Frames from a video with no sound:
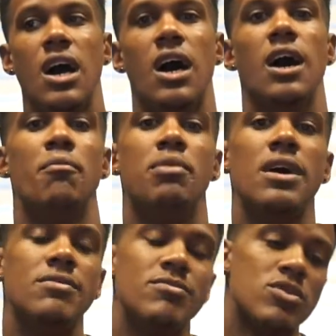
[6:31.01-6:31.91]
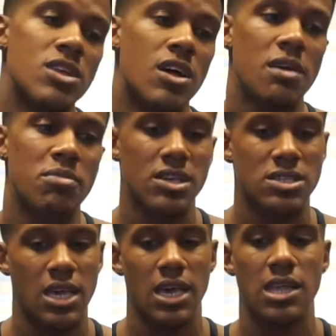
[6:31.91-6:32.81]
But with all that being
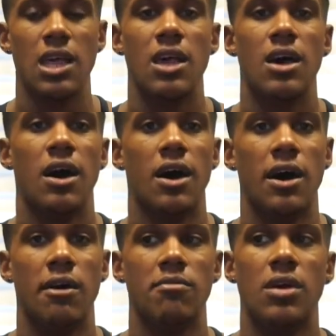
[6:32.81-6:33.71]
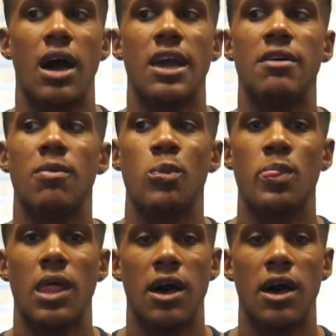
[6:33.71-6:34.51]
said, I am